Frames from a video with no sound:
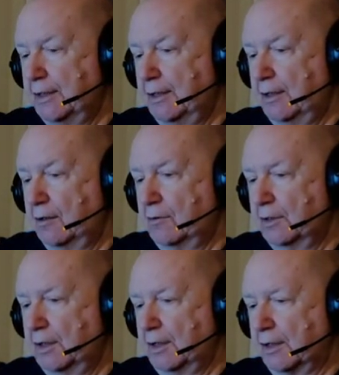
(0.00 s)

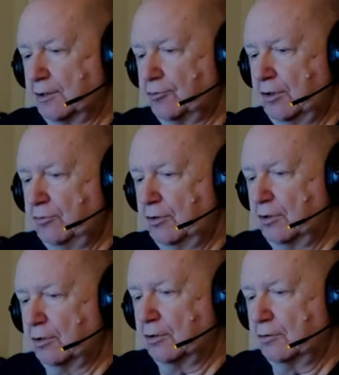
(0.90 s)
Okay, it says
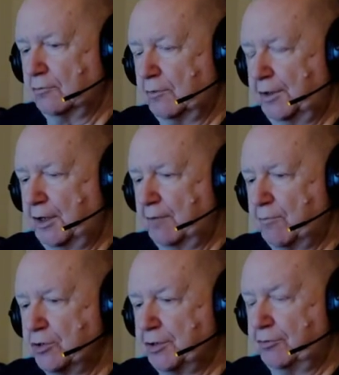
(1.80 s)
here when an
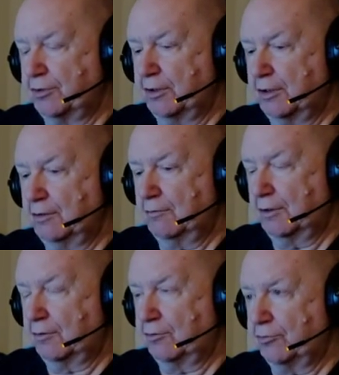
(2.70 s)
emergency, you
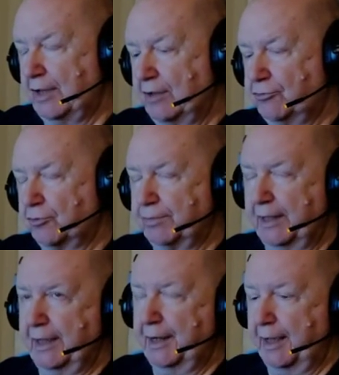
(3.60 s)
know, disaster
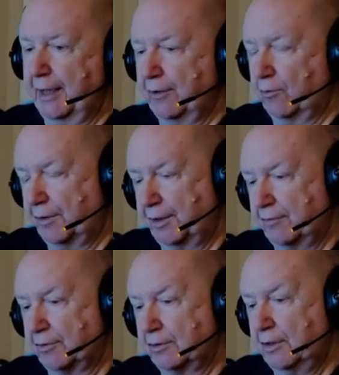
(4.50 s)
plan A or
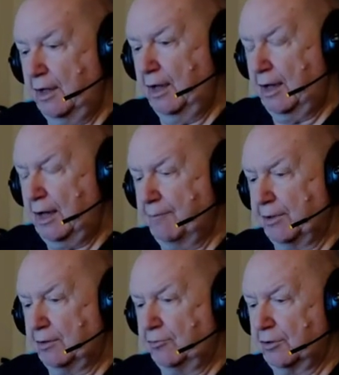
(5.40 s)
whatever
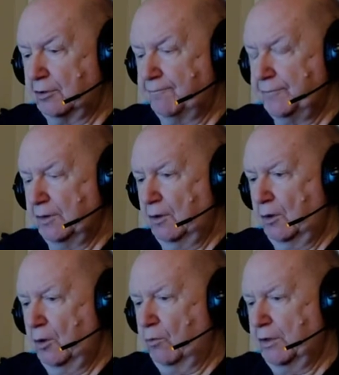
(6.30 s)
happens, that
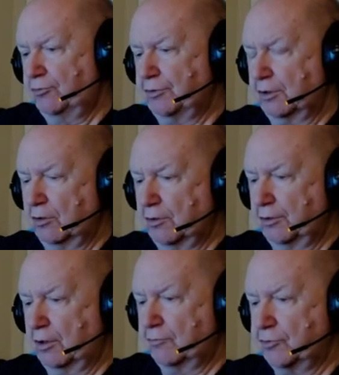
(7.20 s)
one security
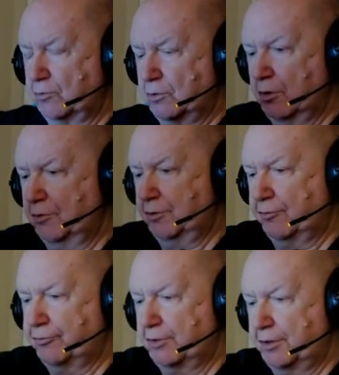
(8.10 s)
officer will go to the
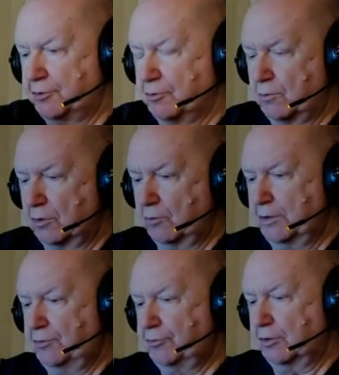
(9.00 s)
front door,
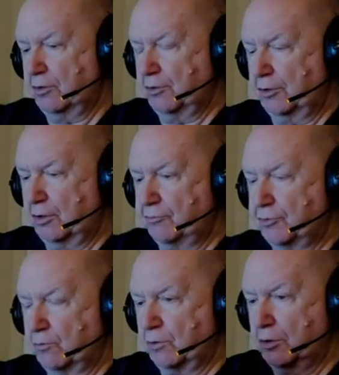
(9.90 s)
one security officer
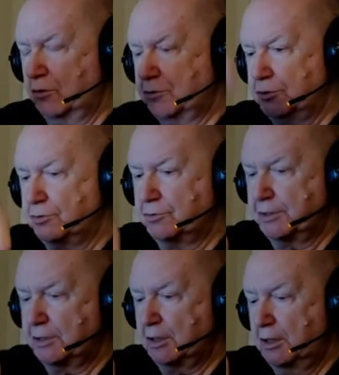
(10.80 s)
will go to
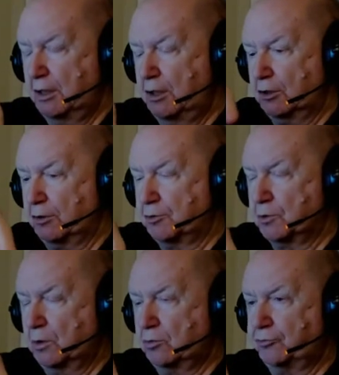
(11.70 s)
the
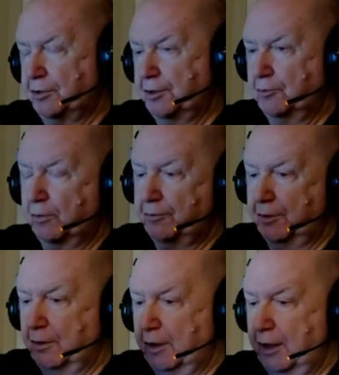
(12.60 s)
control center where
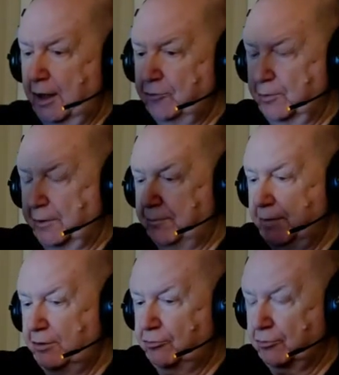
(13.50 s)
the hospital
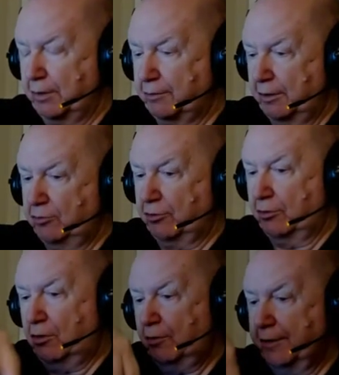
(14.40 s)
administrator is and
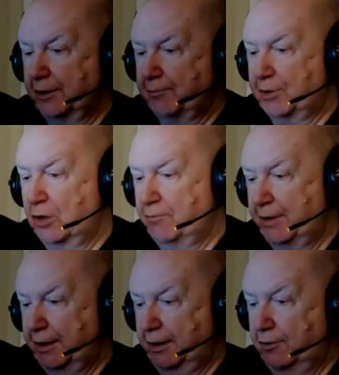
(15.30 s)
all the department
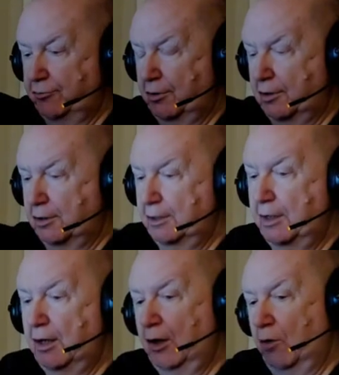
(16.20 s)
heads are,
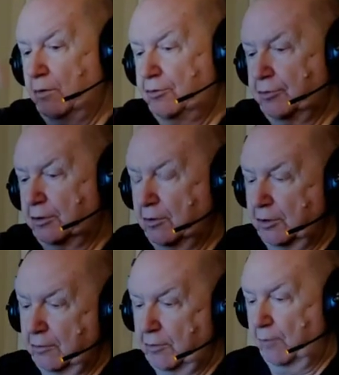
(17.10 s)
one security
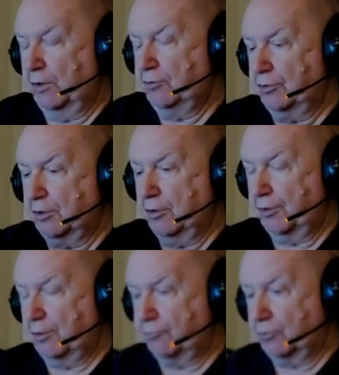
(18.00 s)
officer, and one security
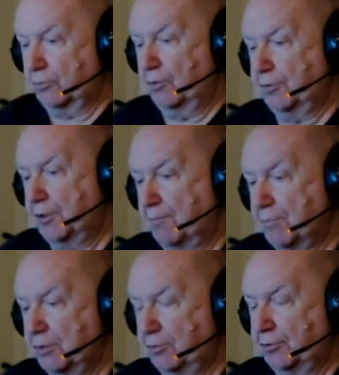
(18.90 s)
officer will go to the
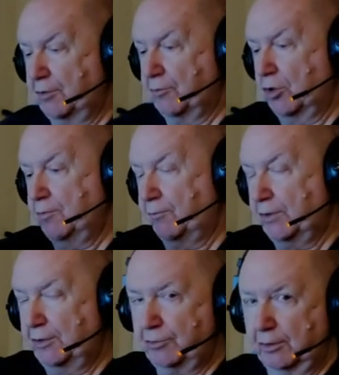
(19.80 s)
emergency room, and
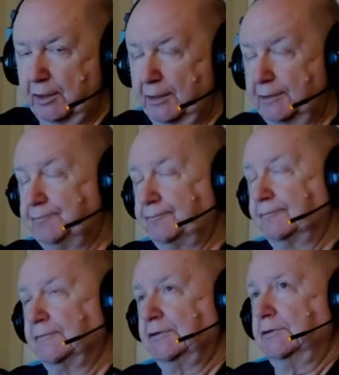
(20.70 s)
once, you know,
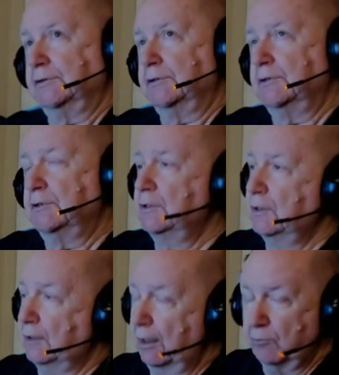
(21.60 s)

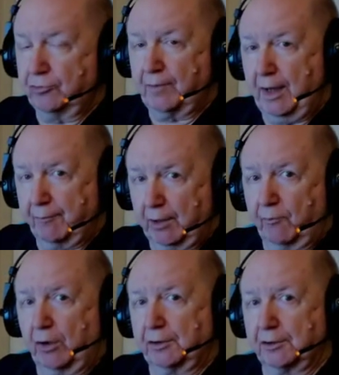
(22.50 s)
that was fine when I
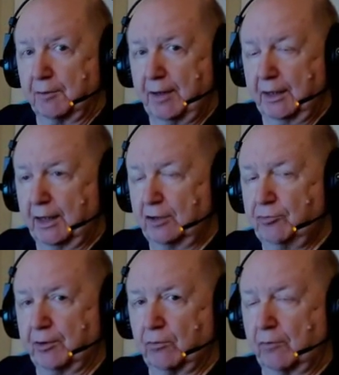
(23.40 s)
worked at the main
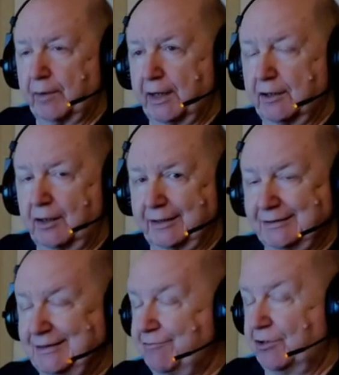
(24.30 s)
hospital where we had like
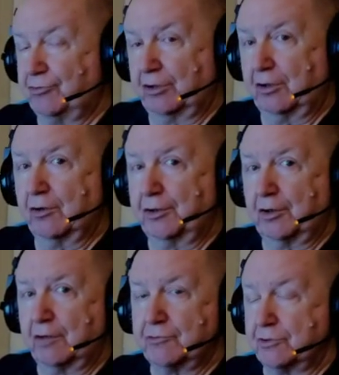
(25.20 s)
seven security
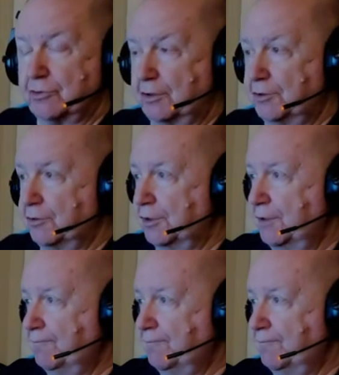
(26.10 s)
officers on duty.